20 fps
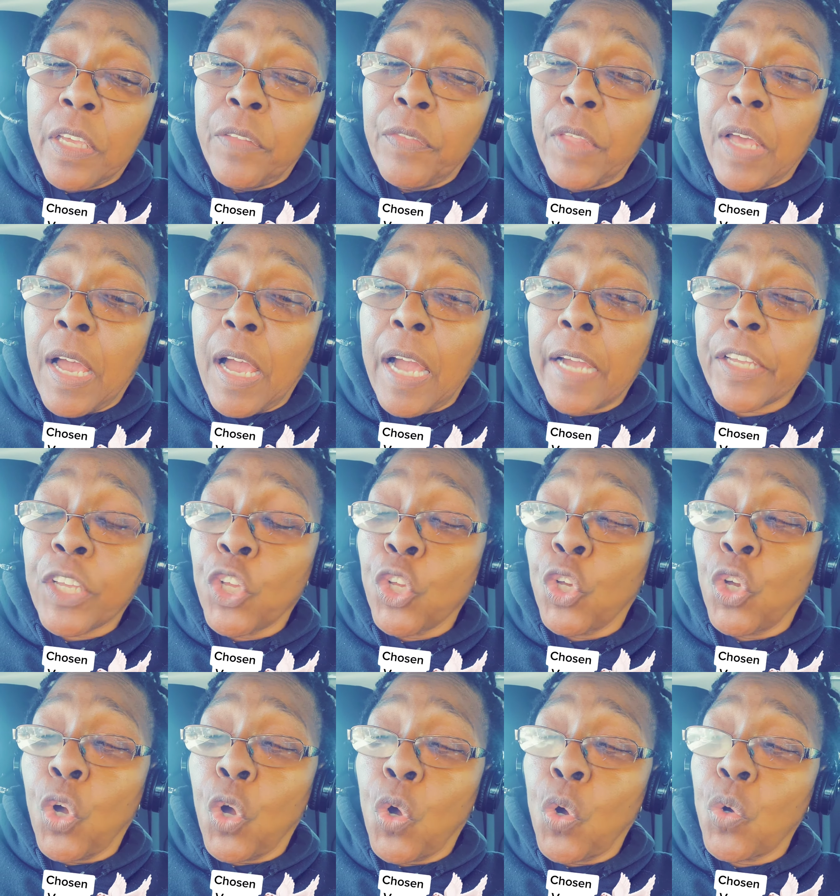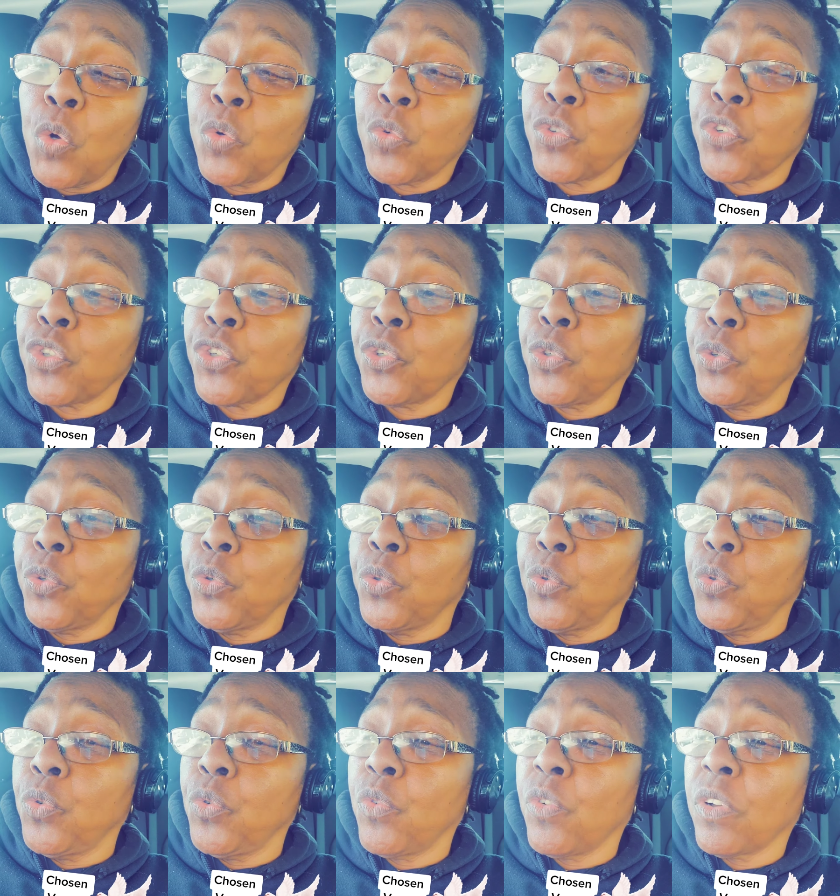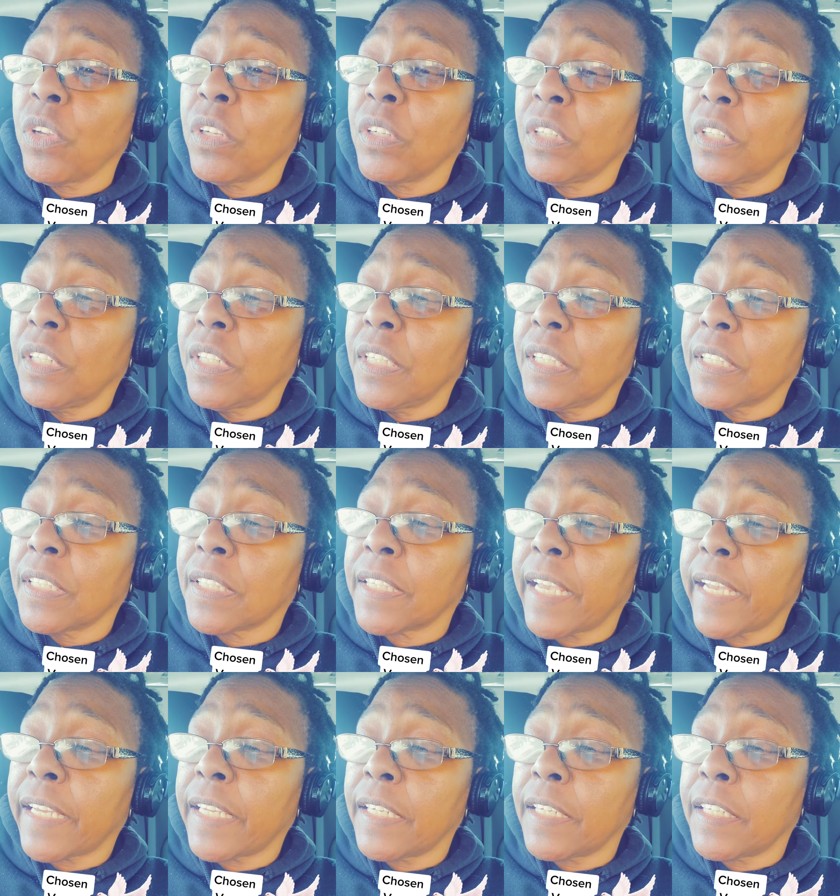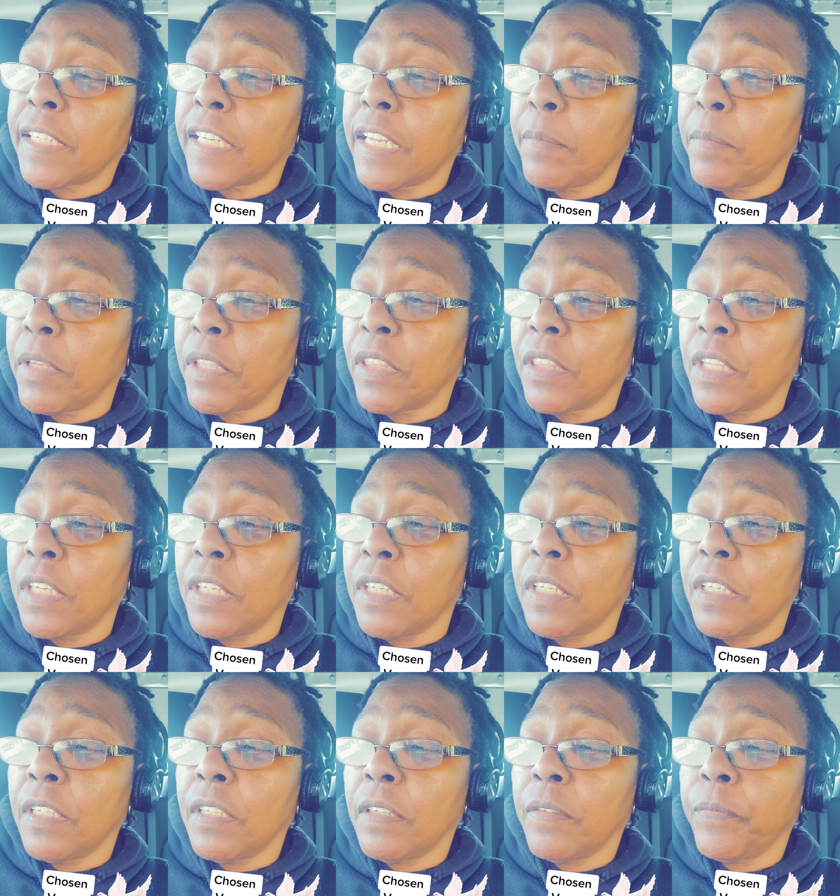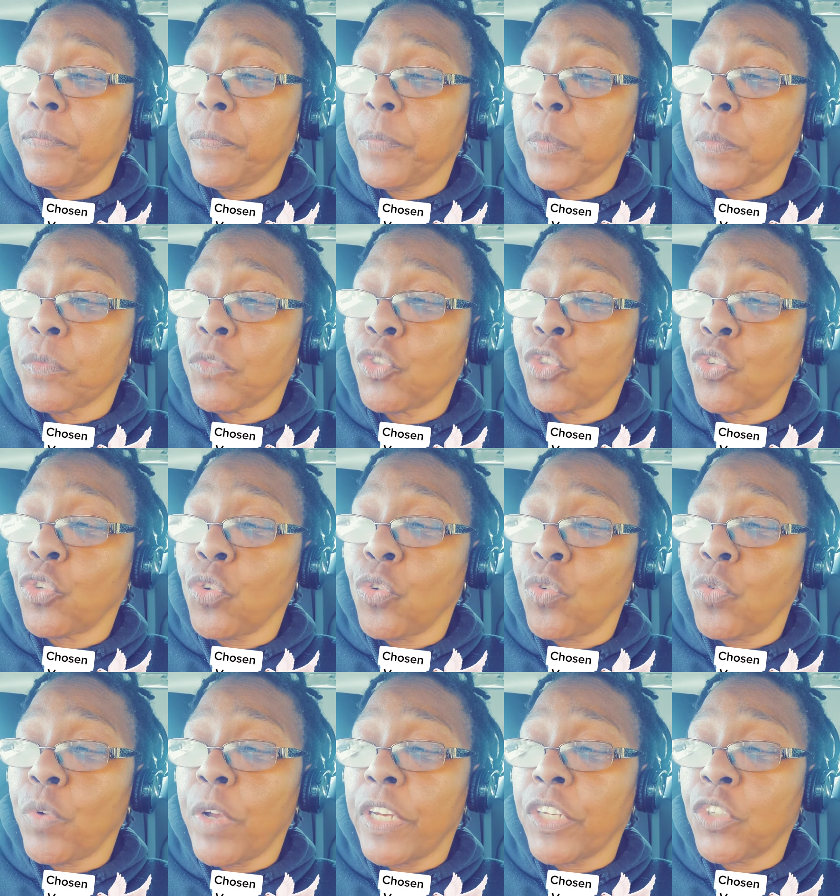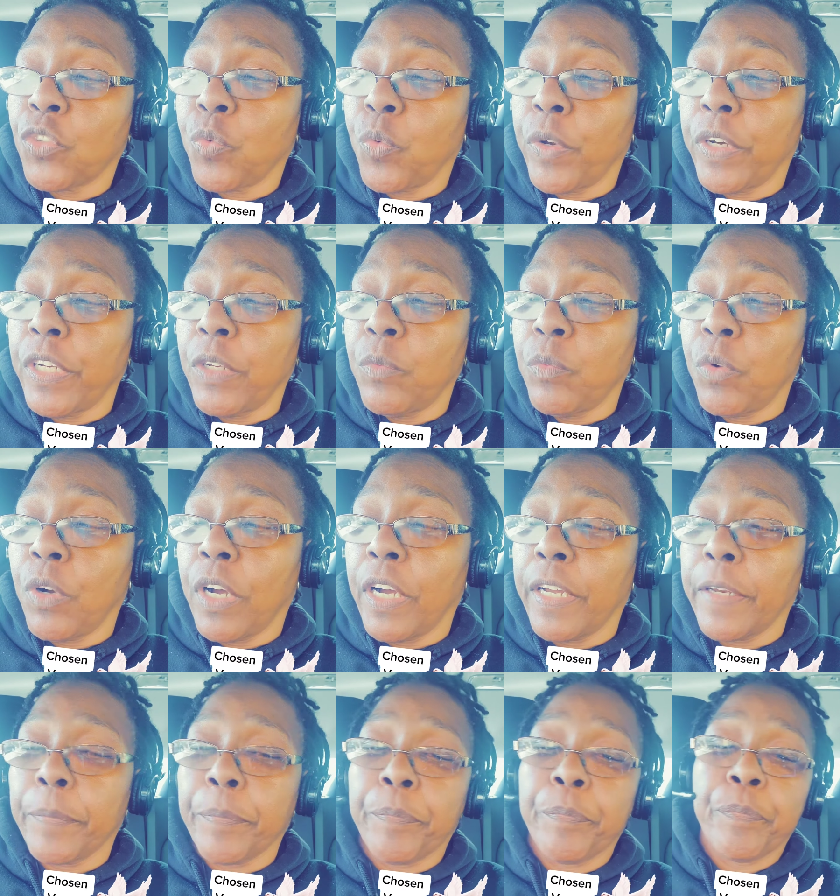Now I can go to 2 Timothy 2 and 21.